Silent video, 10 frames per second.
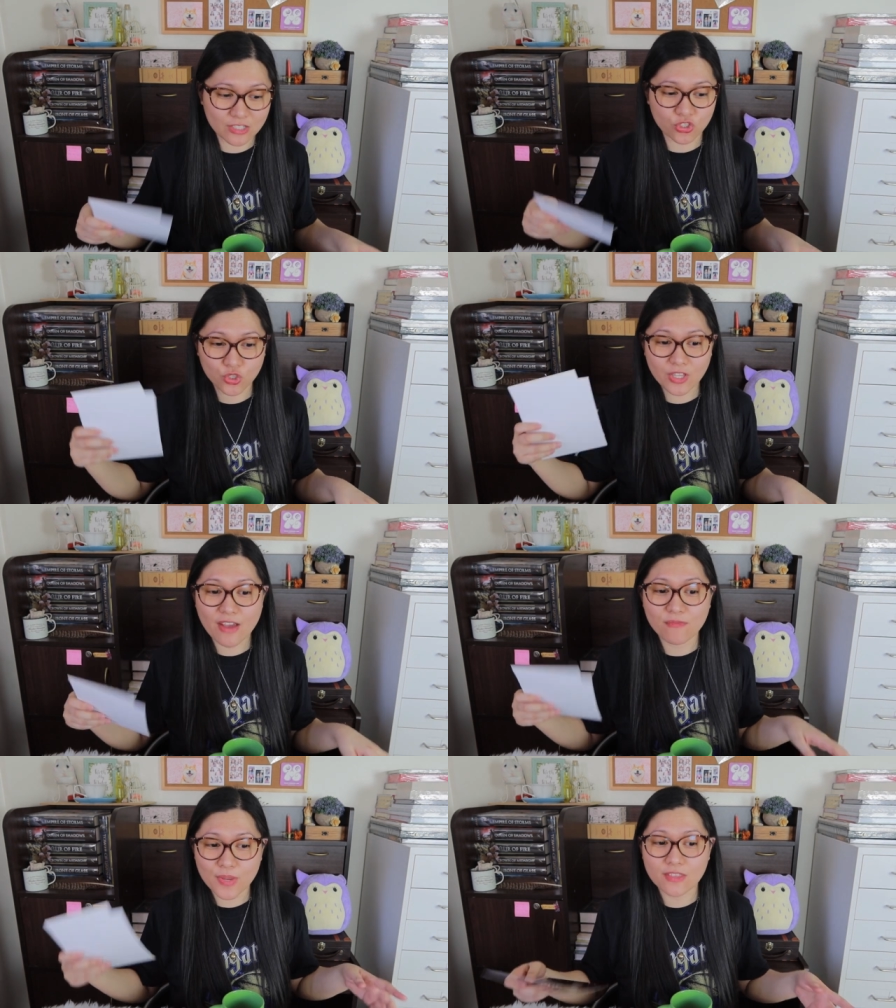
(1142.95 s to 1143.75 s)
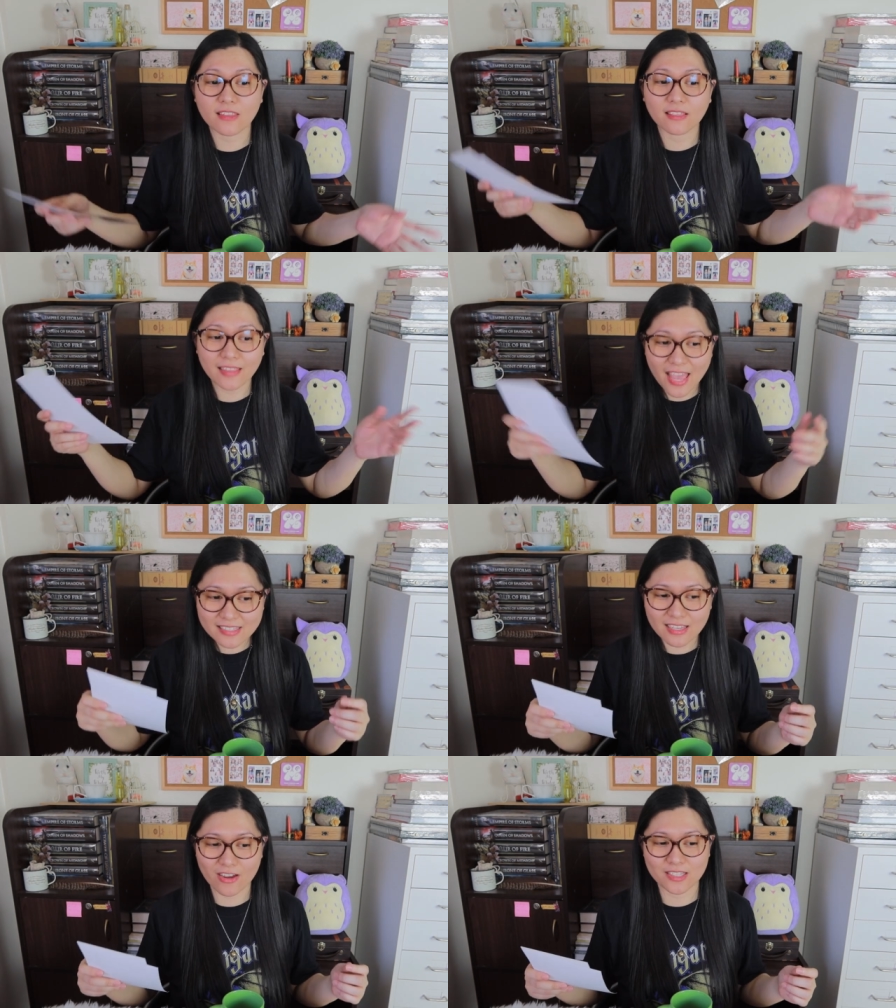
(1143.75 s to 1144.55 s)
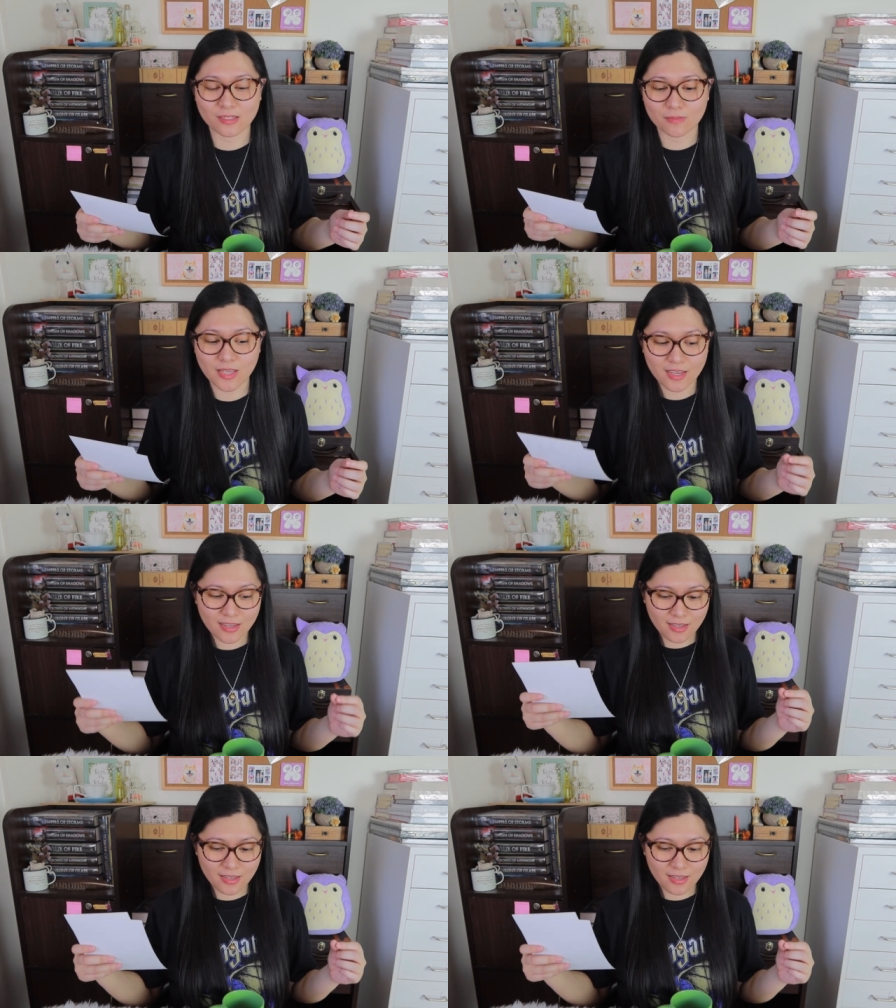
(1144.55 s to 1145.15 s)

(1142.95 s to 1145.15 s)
It should have been the last item.